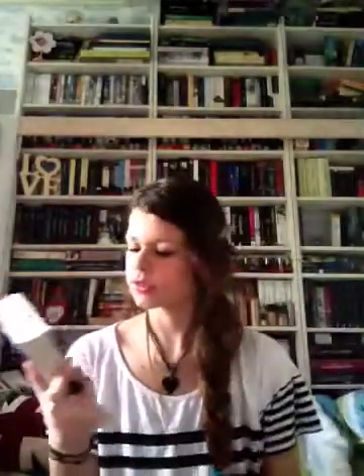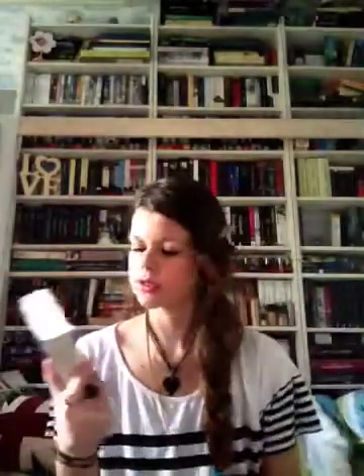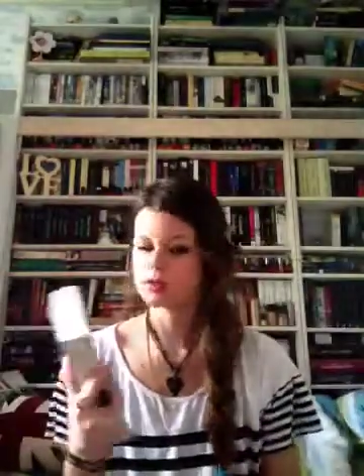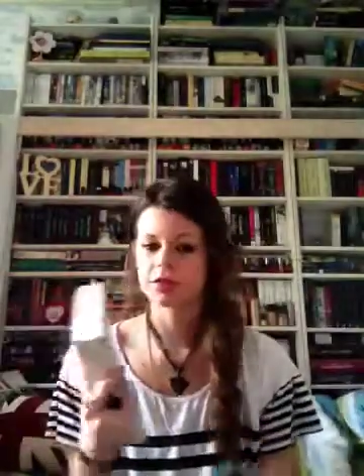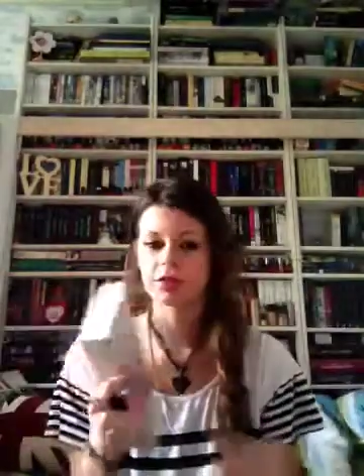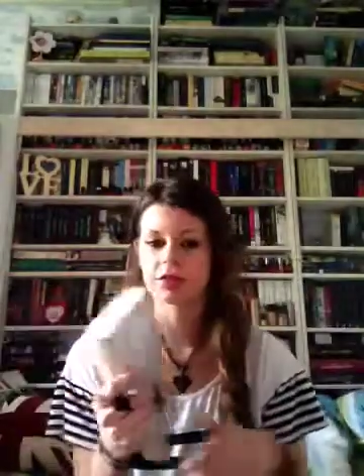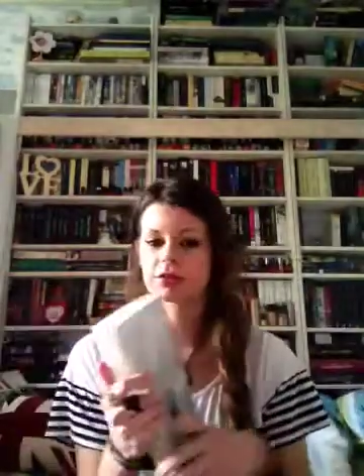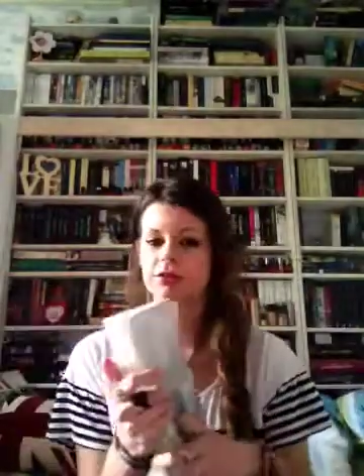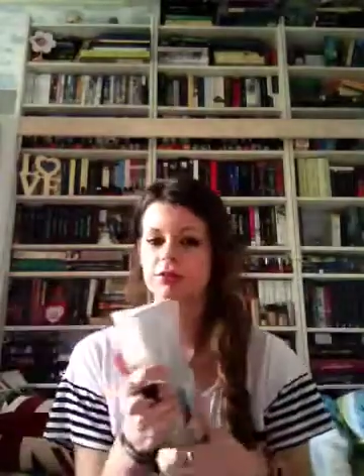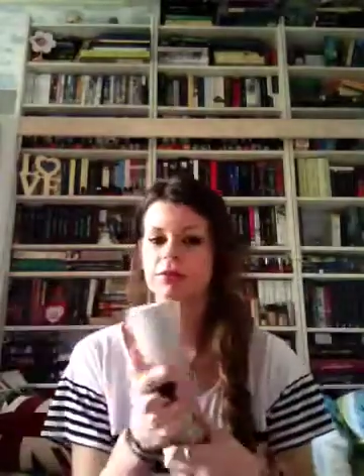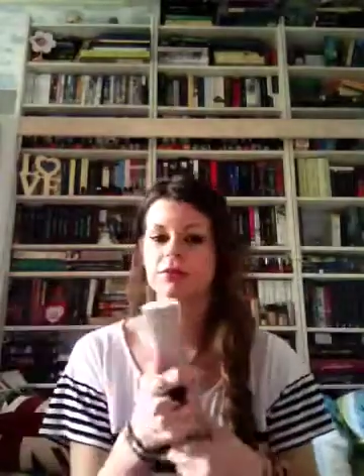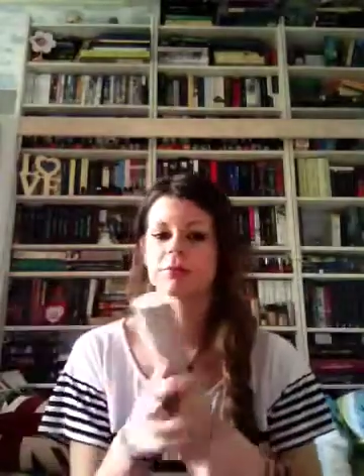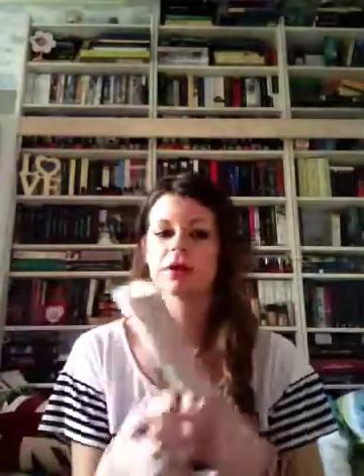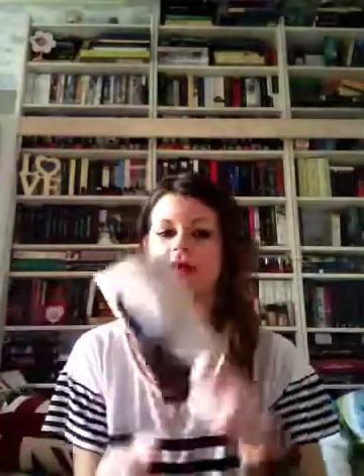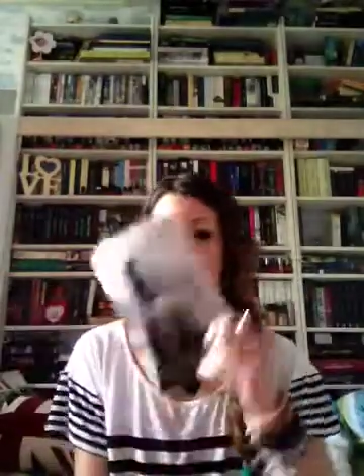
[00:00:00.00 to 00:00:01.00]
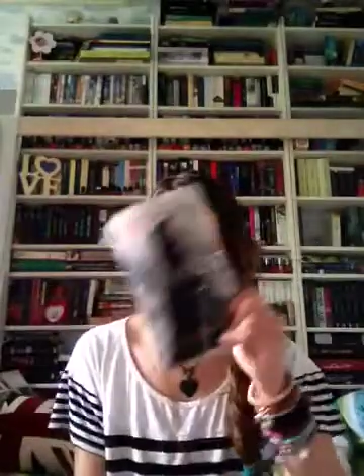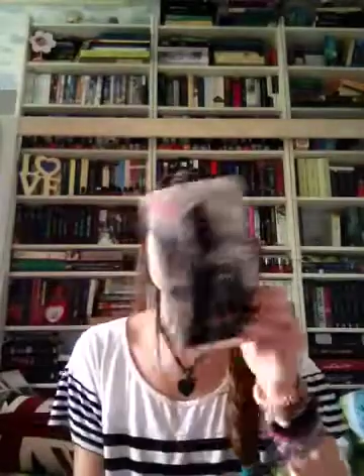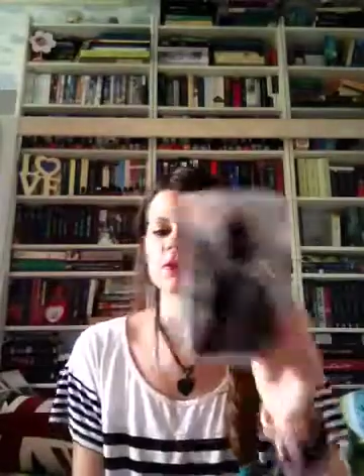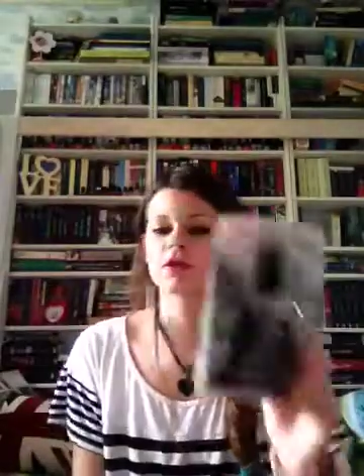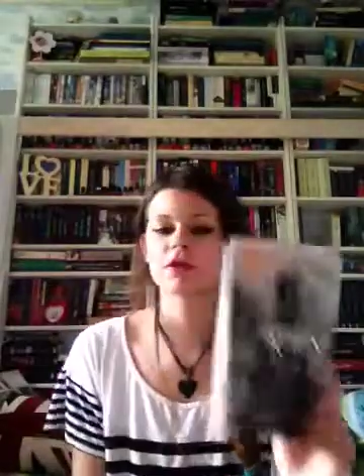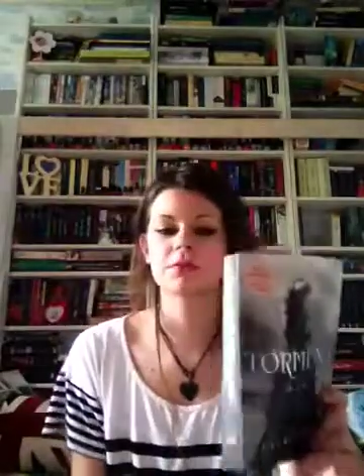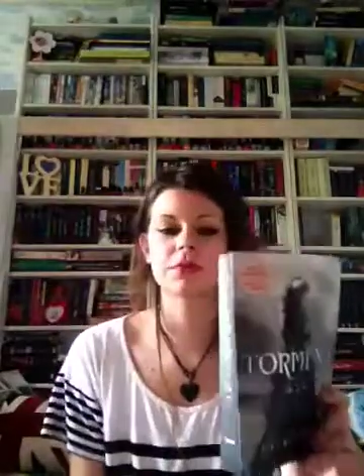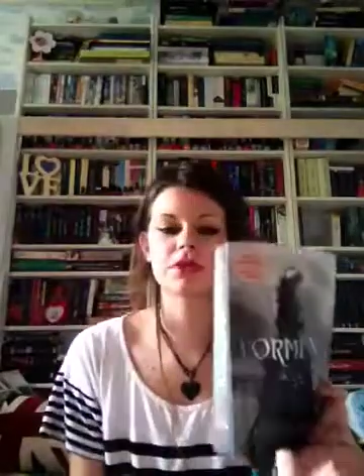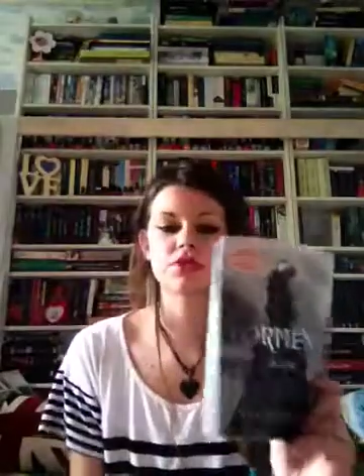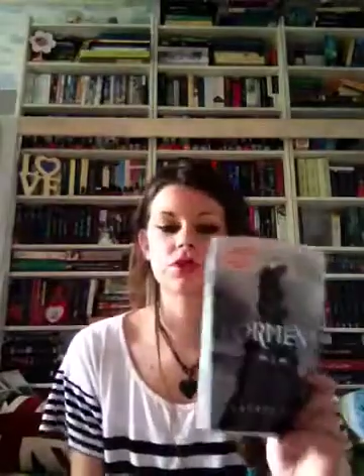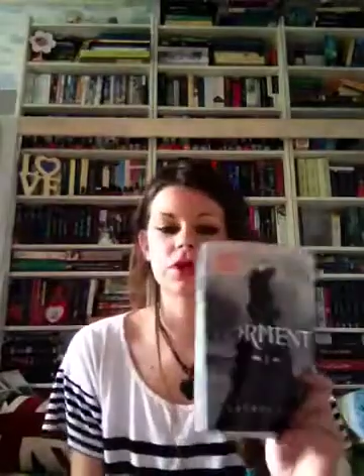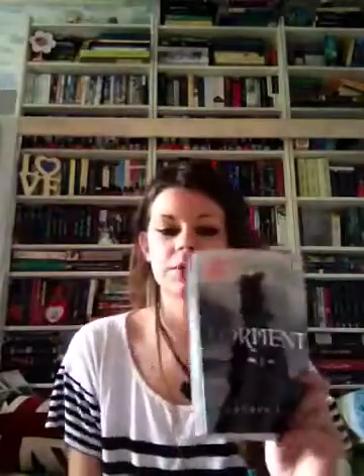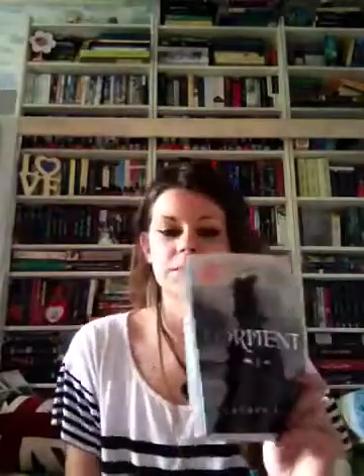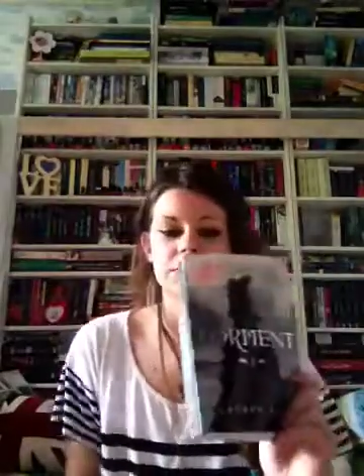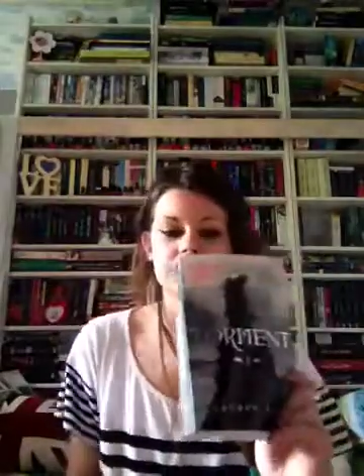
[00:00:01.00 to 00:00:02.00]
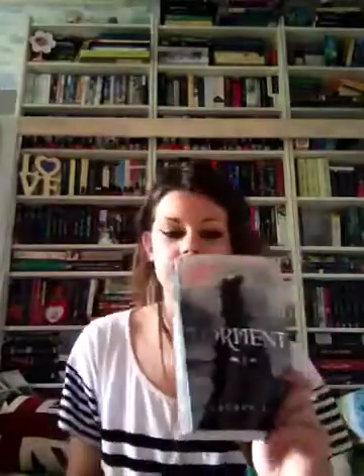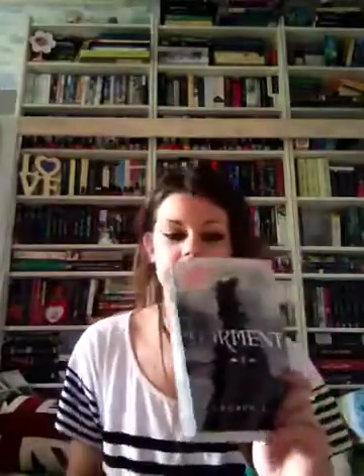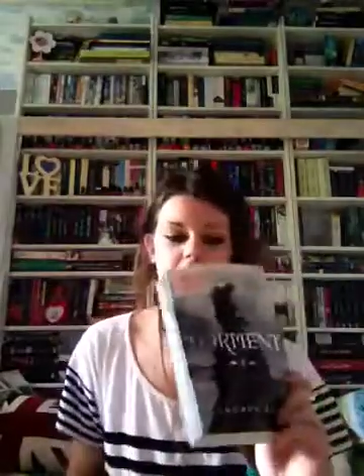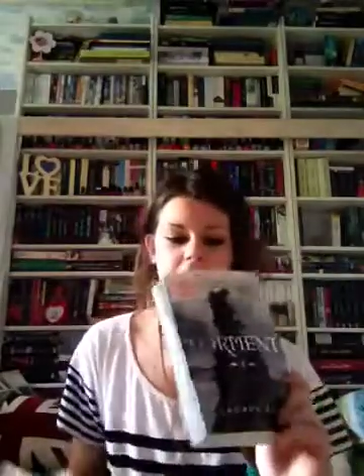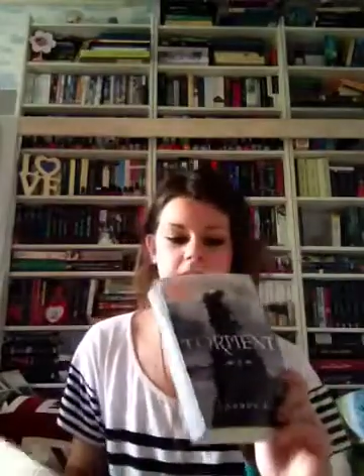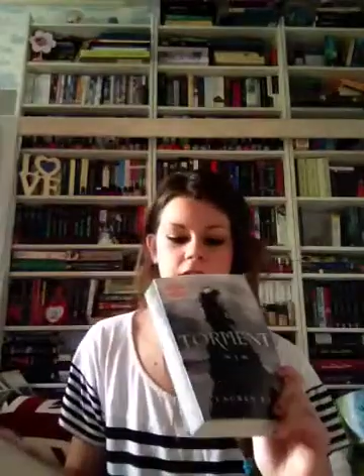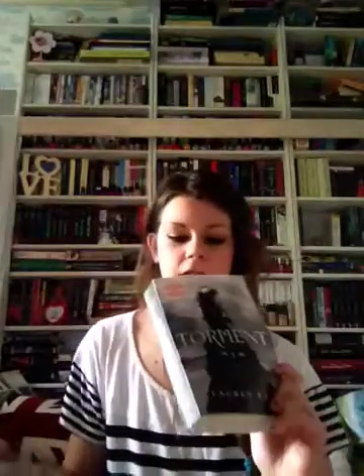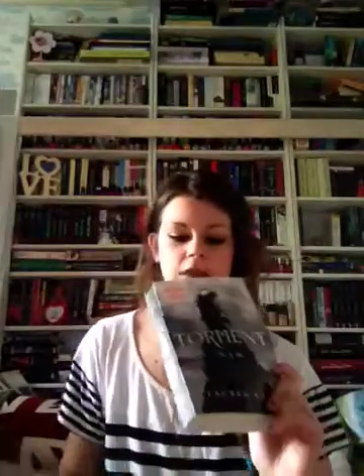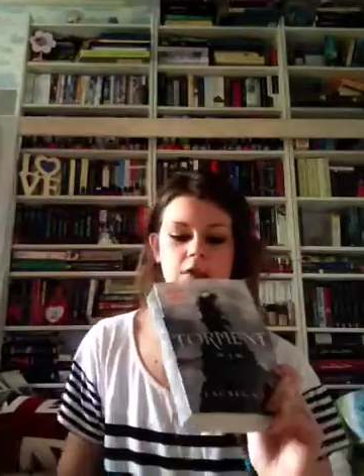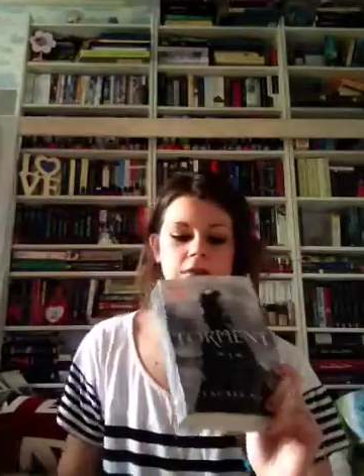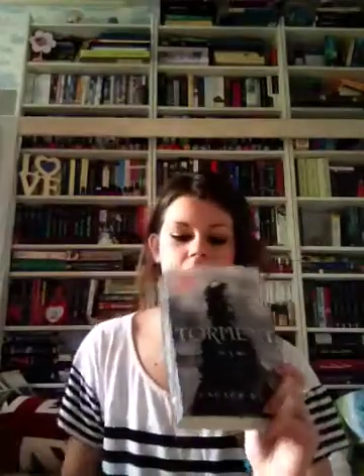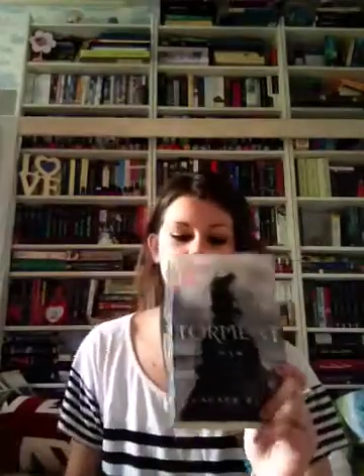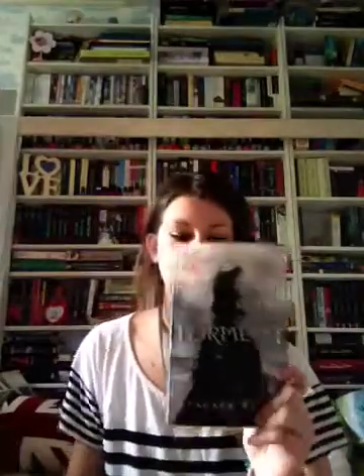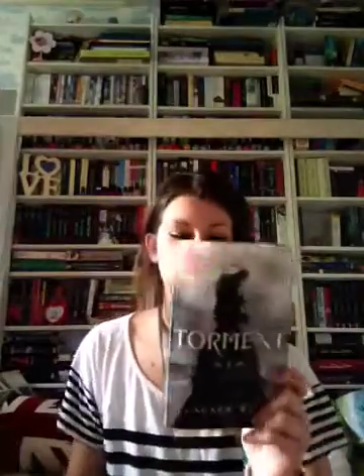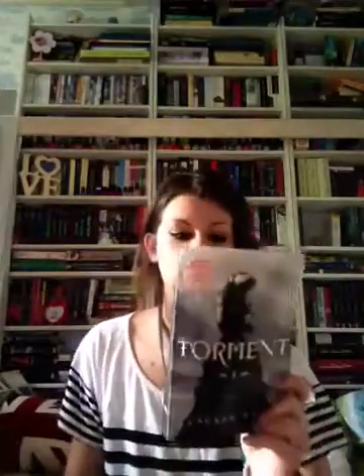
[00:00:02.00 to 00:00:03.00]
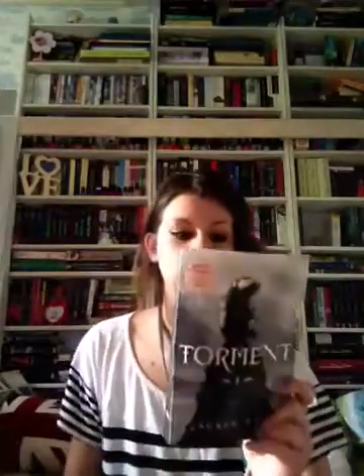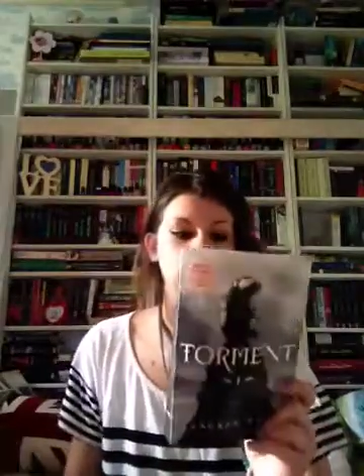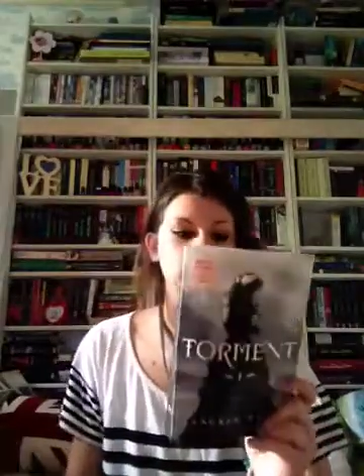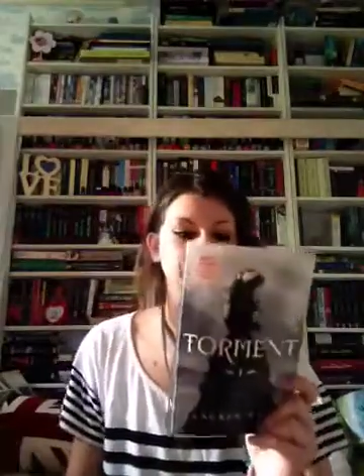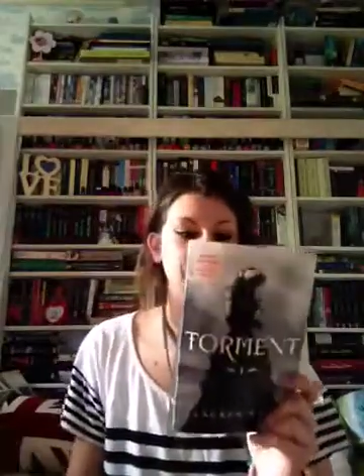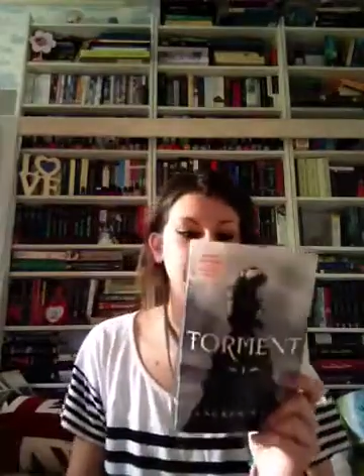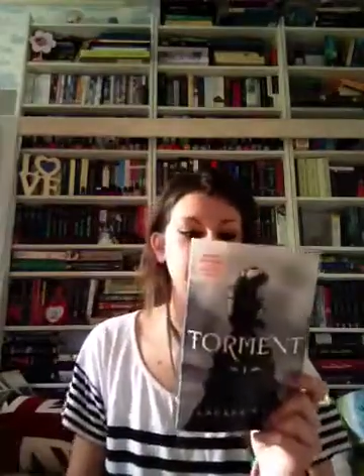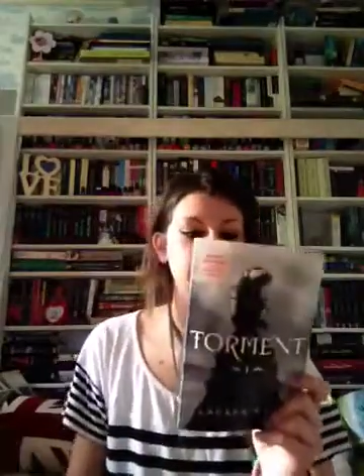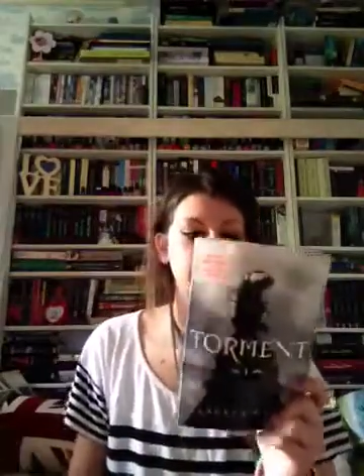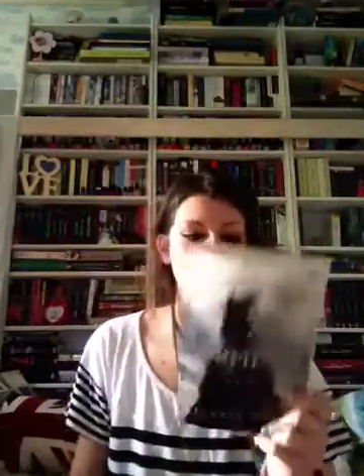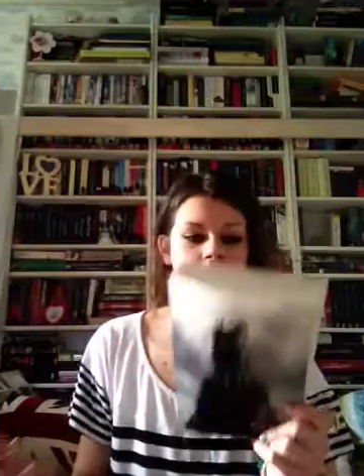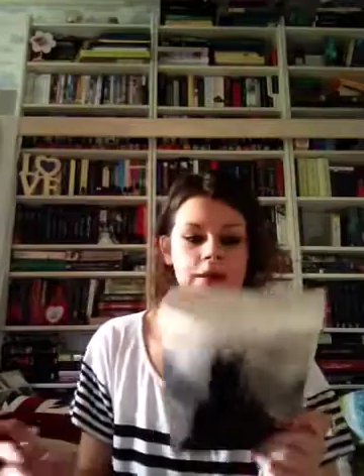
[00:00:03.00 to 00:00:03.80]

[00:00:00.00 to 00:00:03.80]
So the main thing we're going to be talking about today, though, is Torment.